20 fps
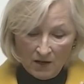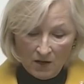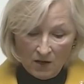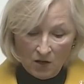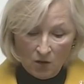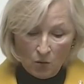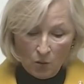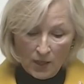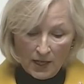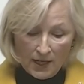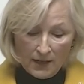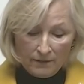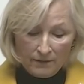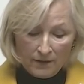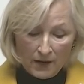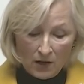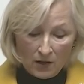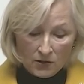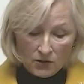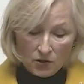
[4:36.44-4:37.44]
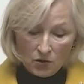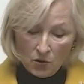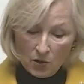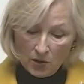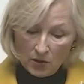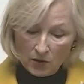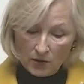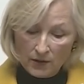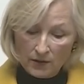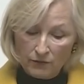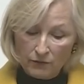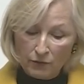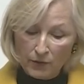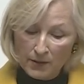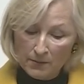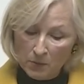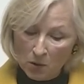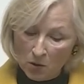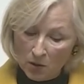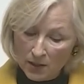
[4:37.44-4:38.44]
We have also heard of
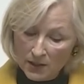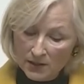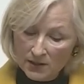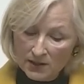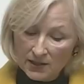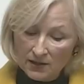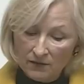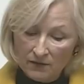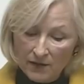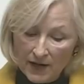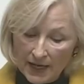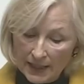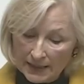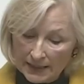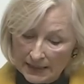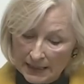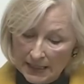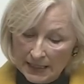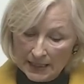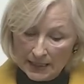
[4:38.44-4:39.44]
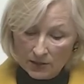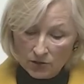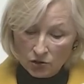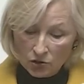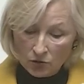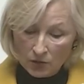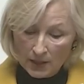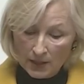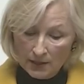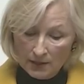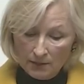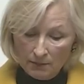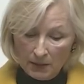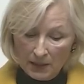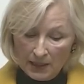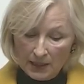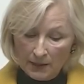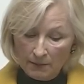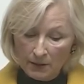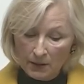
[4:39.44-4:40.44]
remorse and vaccine injuries
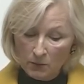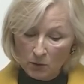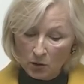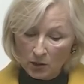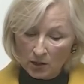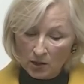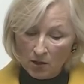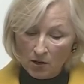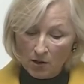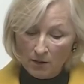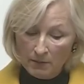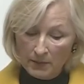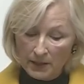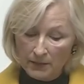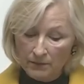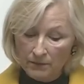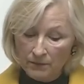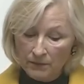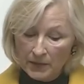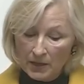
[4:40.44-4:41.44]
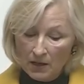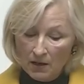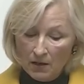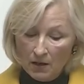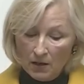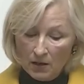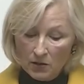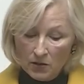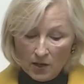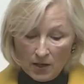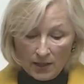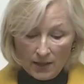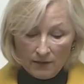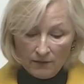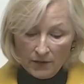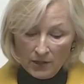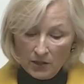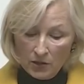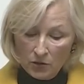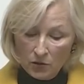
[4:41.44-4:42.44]
becoming more common. Not
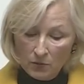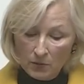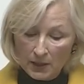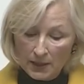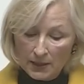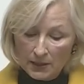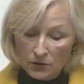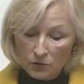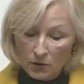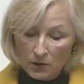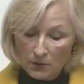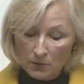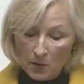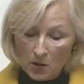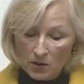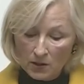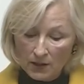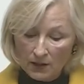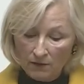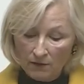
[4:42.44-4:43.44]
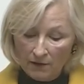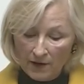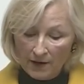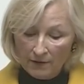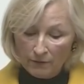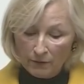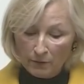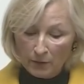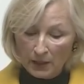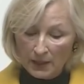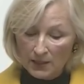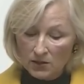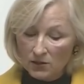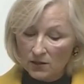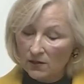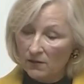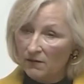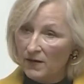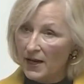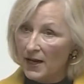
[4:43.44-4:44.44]
every human is responding favorably
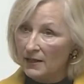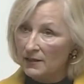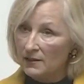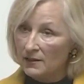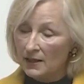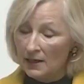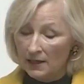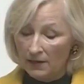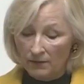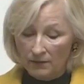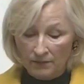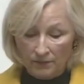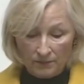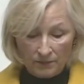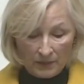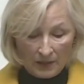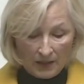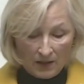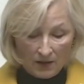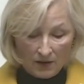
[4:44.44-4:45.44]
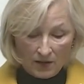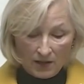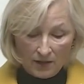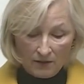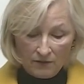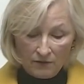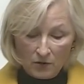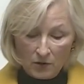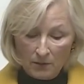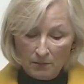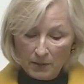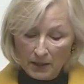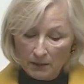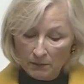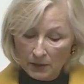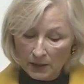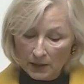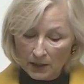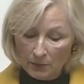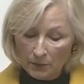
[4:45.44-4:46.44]
to the vaccine. Therefore,
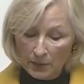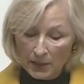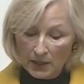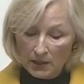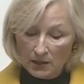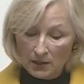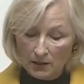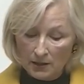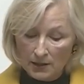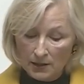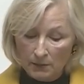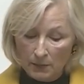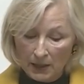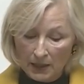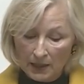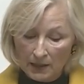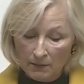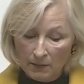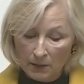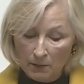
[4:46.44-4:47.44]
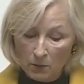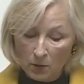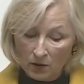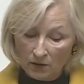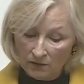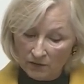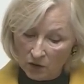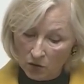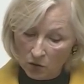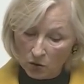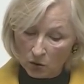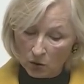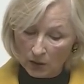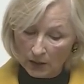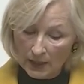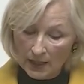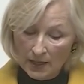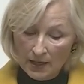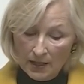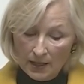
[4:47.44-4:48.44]
public opinion is becoming more
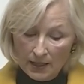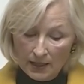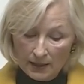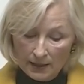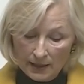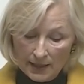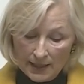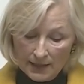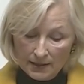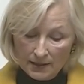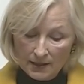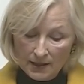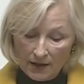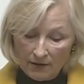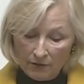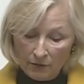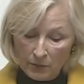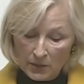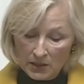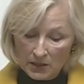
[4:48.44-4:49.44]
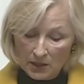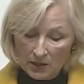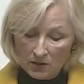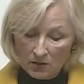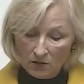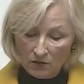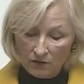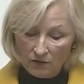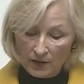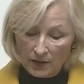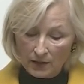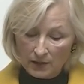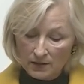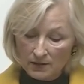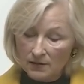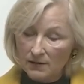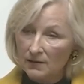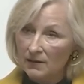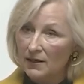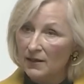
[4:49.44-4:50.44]
vocal in less government
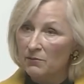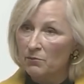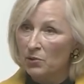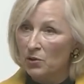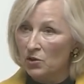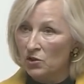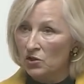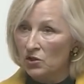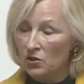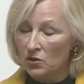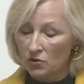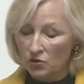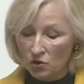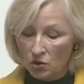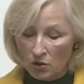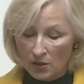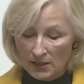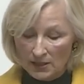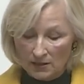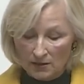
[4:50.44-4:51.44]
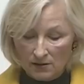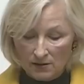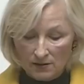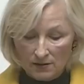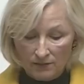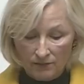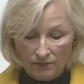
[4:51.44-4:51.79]
interference in personal choices.